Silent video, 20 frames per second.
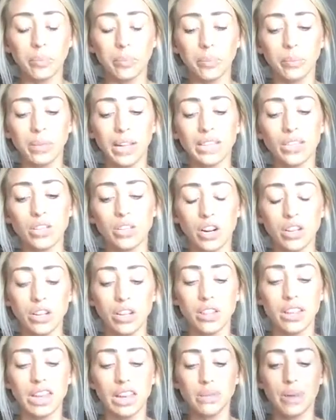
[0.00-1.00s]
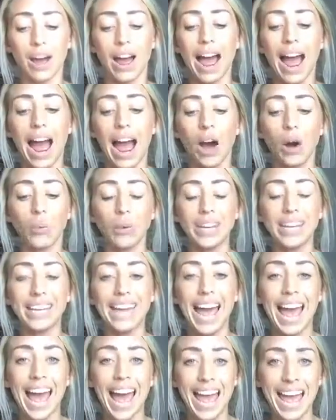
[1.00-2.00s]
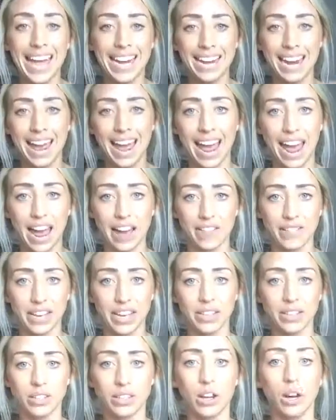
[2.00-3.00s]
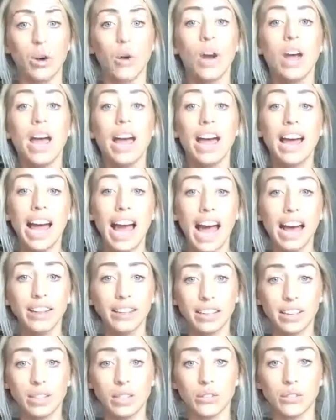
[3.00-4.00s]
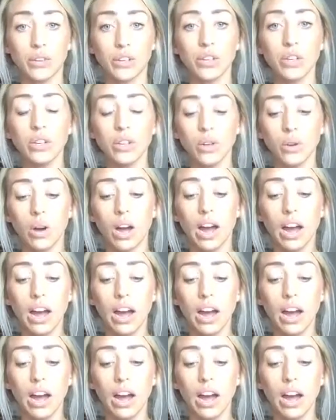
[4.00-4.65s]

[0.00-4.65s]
let's start to think about how we can have it. So Alex, for you,